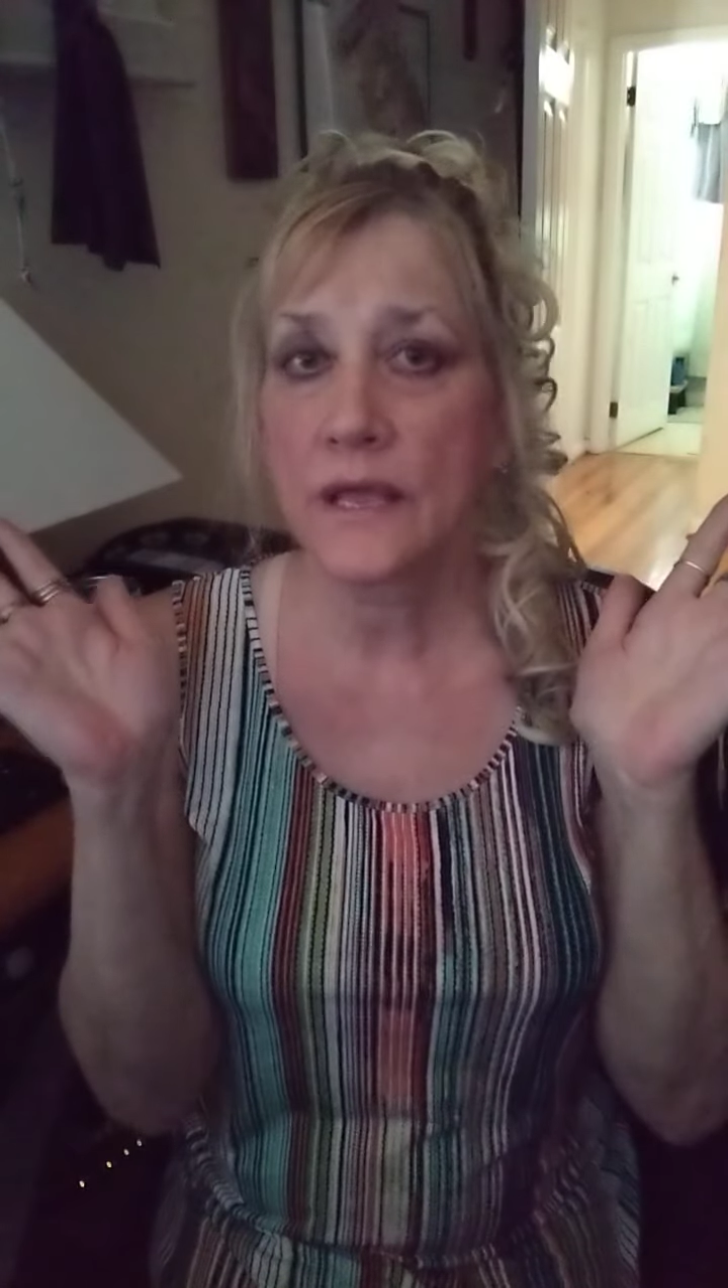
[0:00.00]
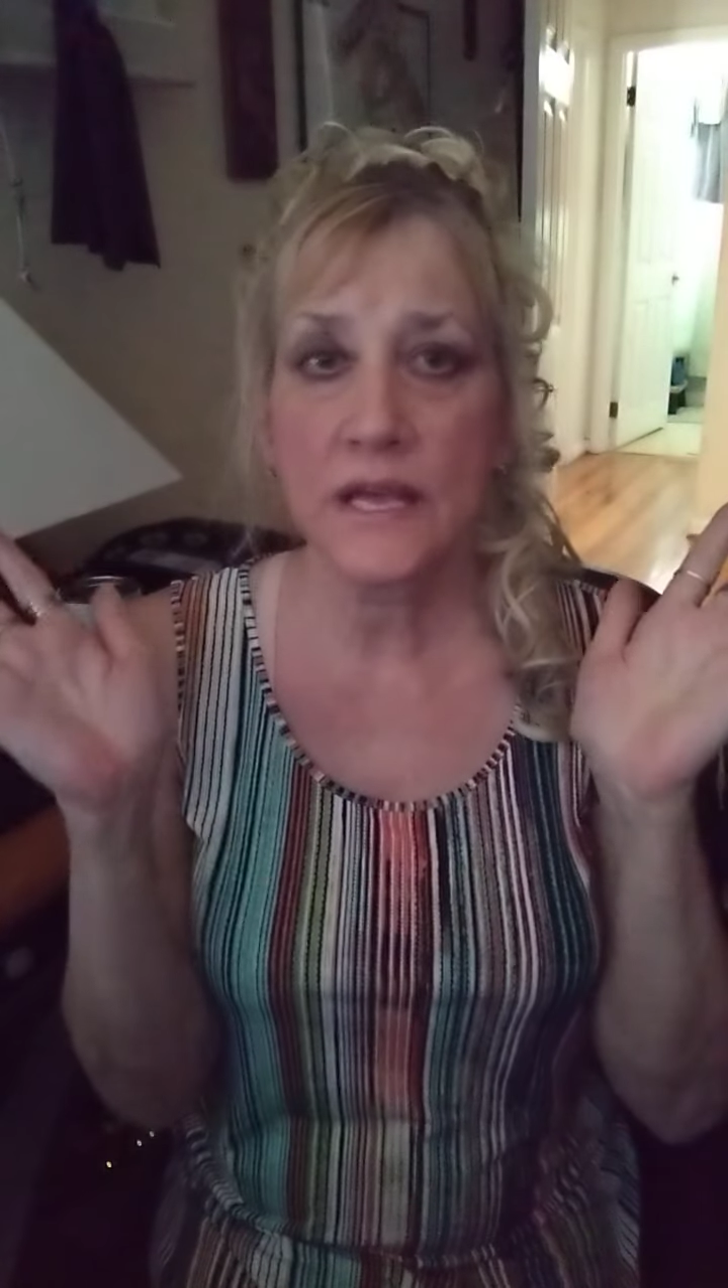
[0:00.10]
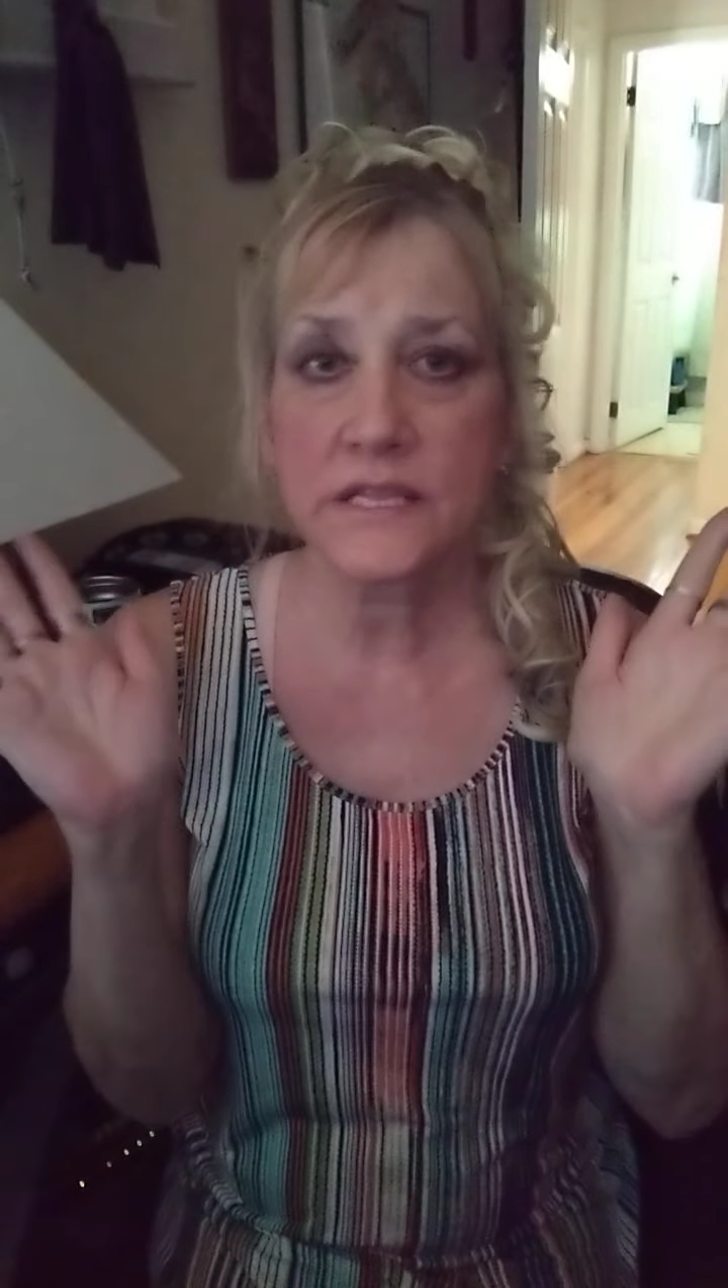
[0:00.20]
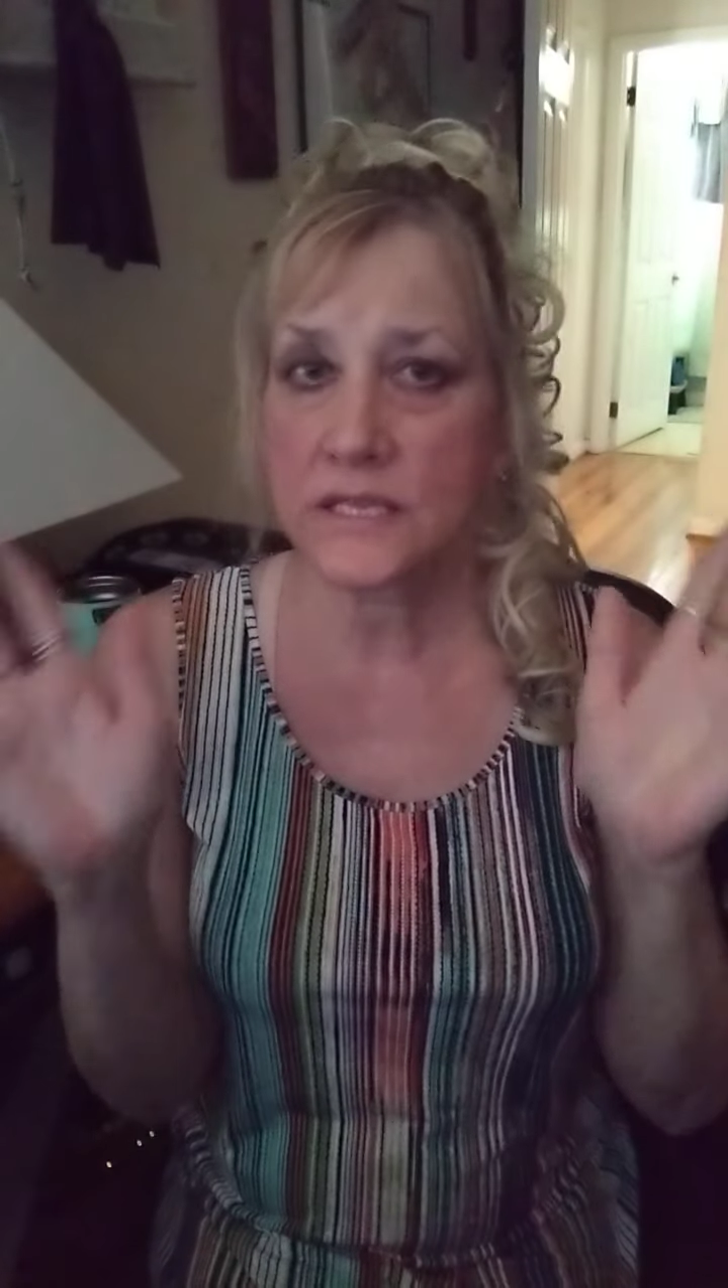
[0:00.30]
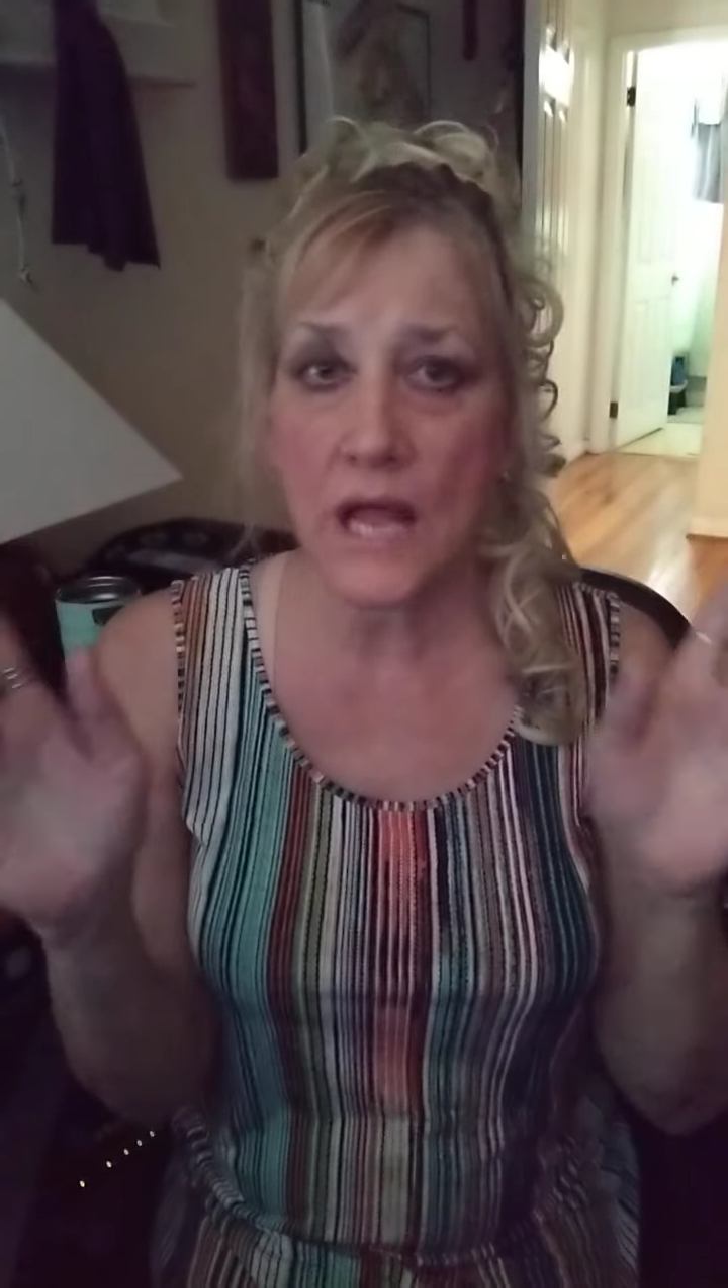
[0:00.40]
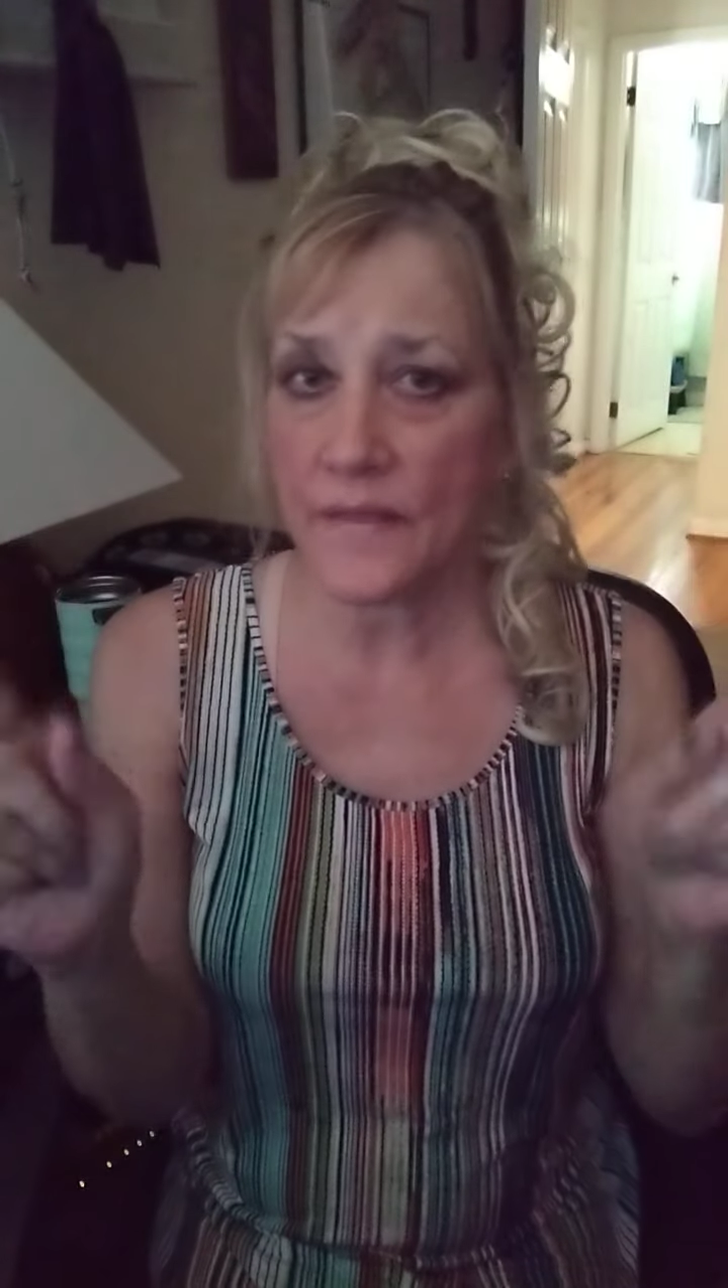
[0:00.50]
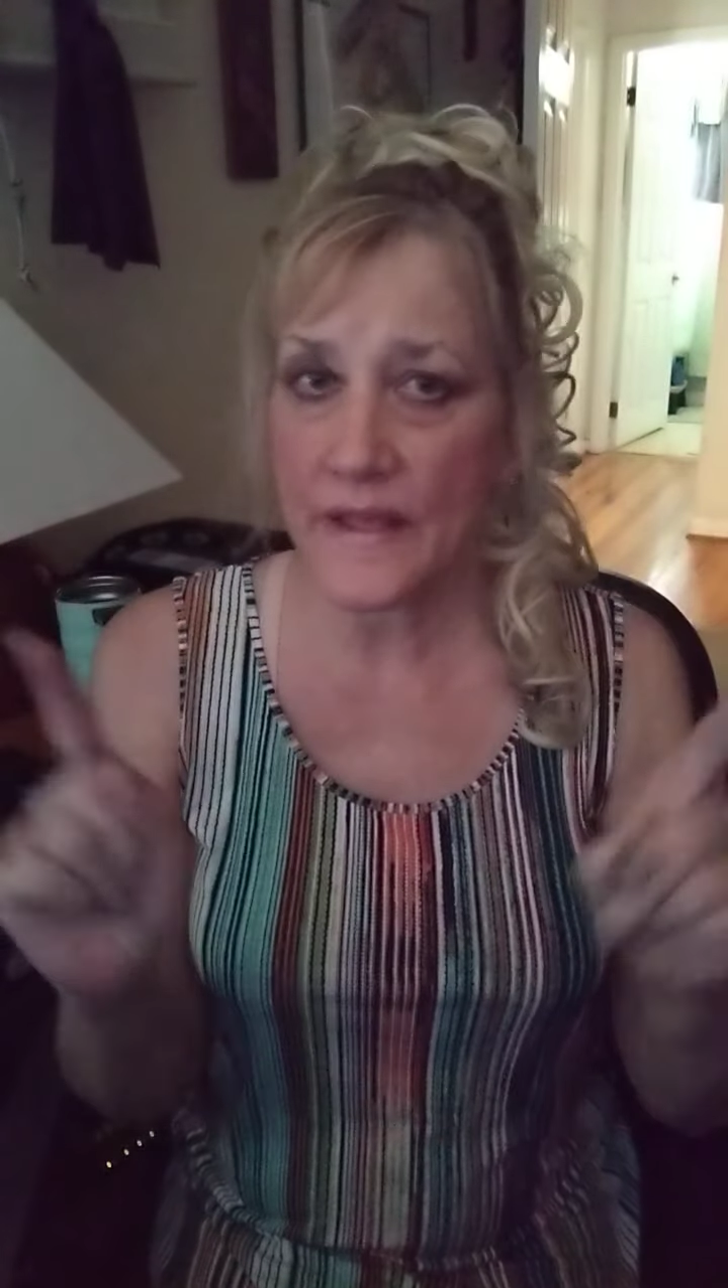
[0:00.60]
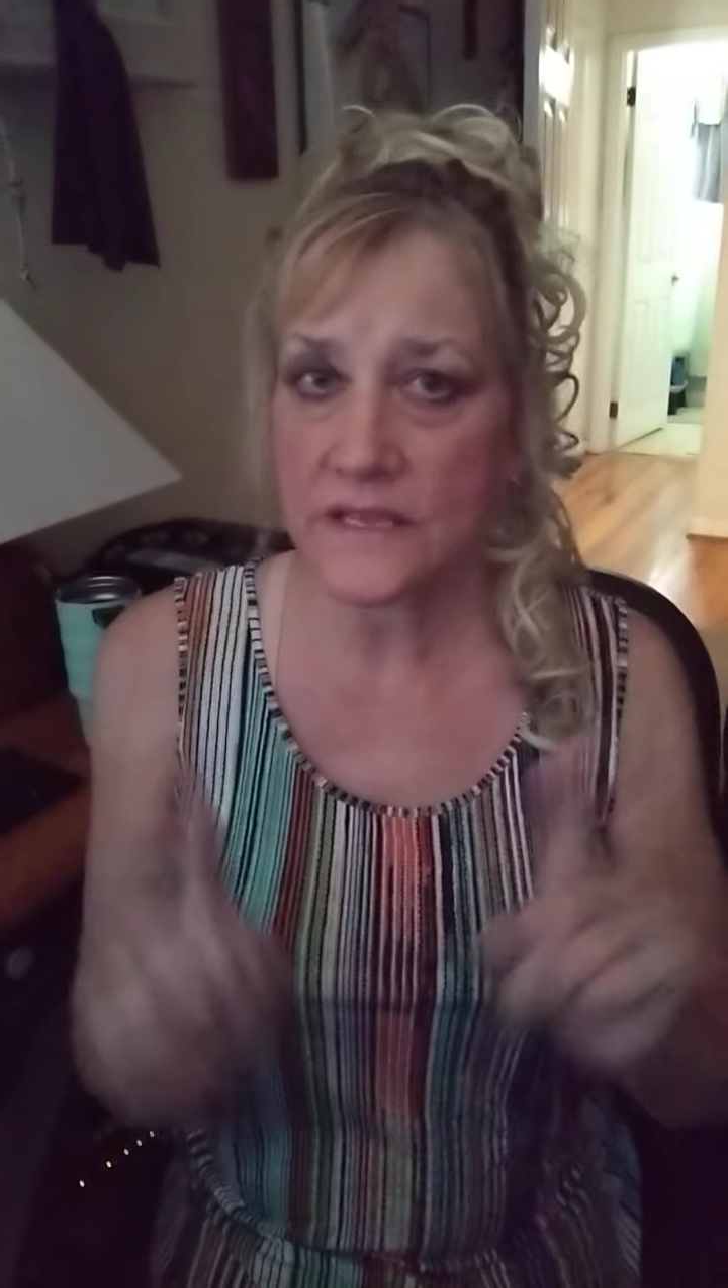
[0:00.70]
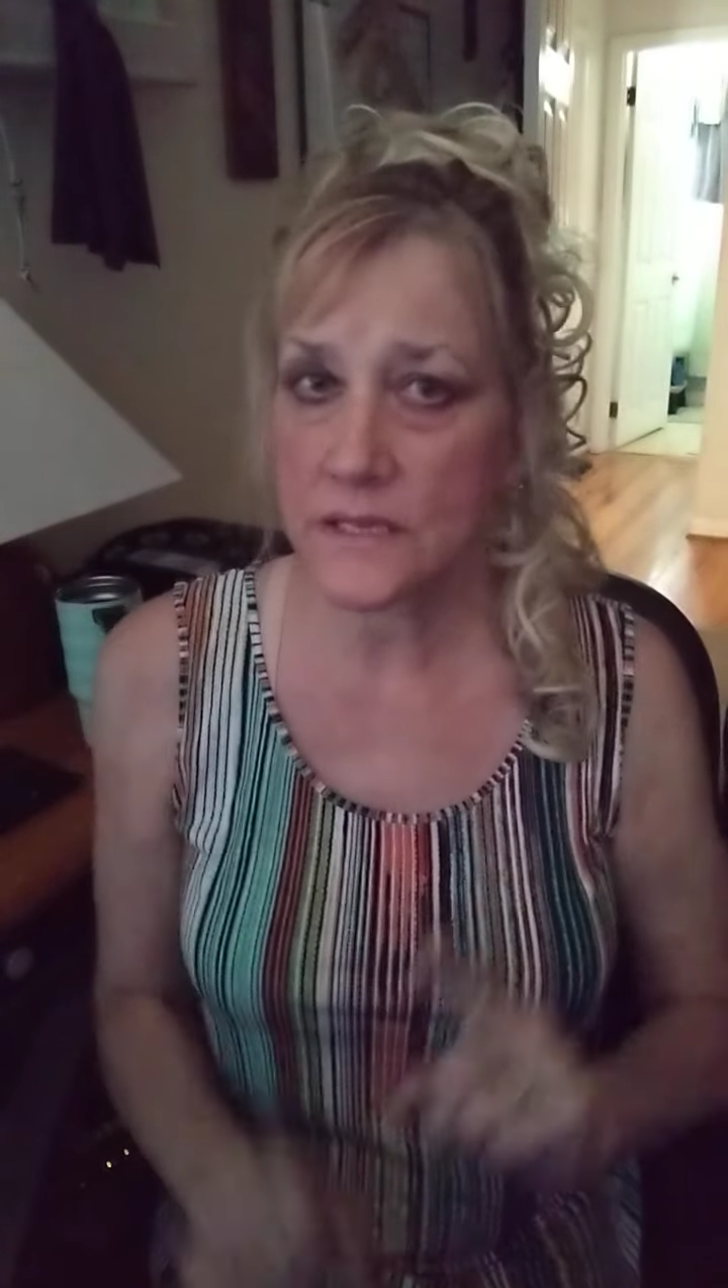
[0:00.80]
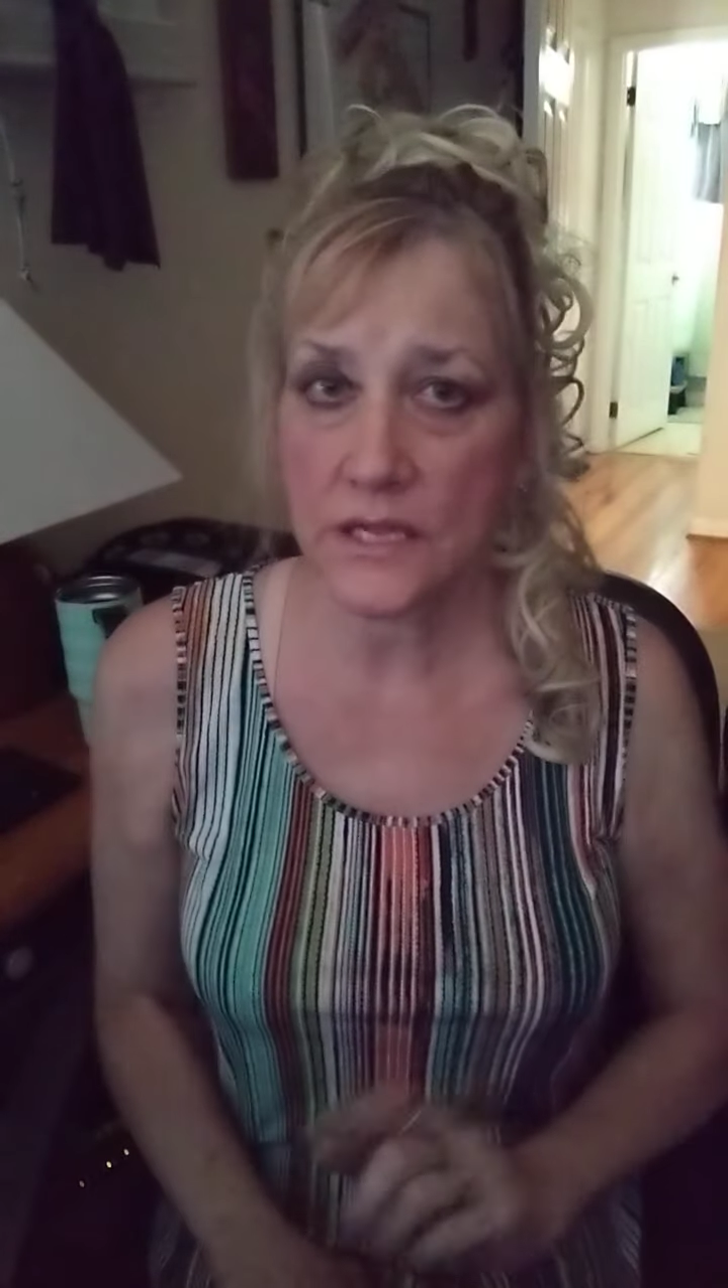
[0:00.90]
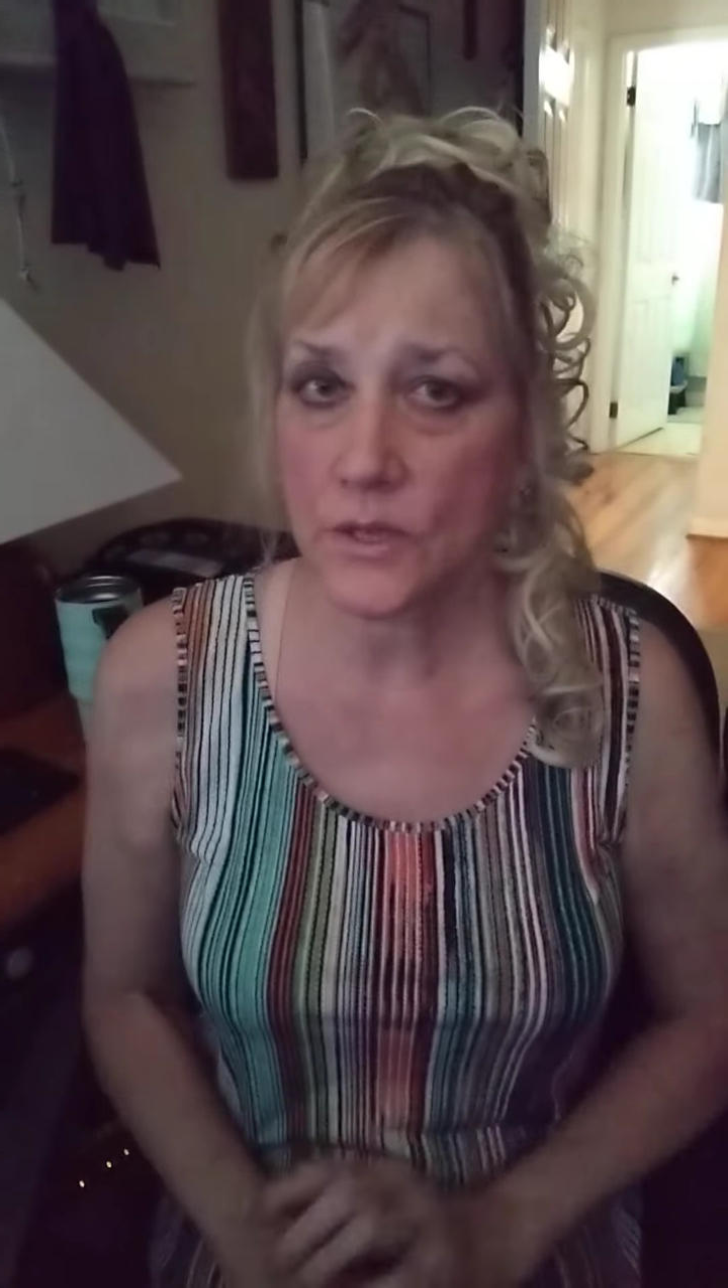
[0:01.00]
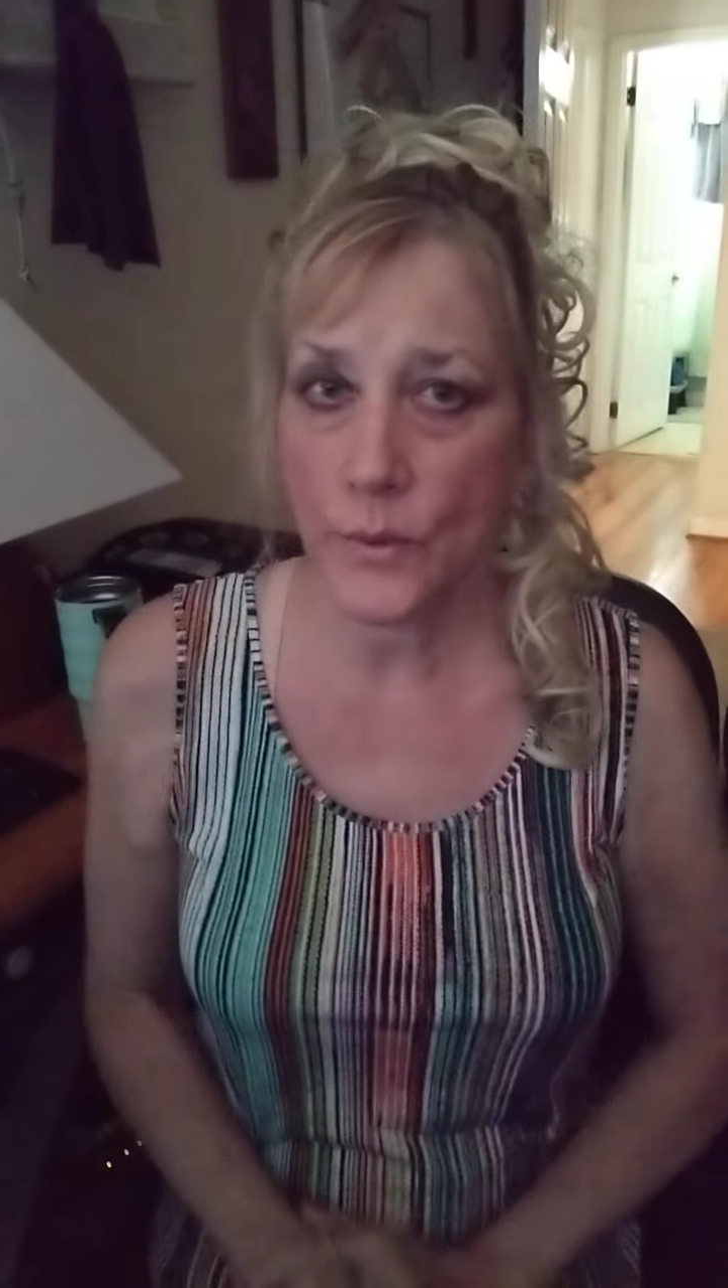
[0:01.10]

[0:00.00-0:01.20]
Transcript: That's not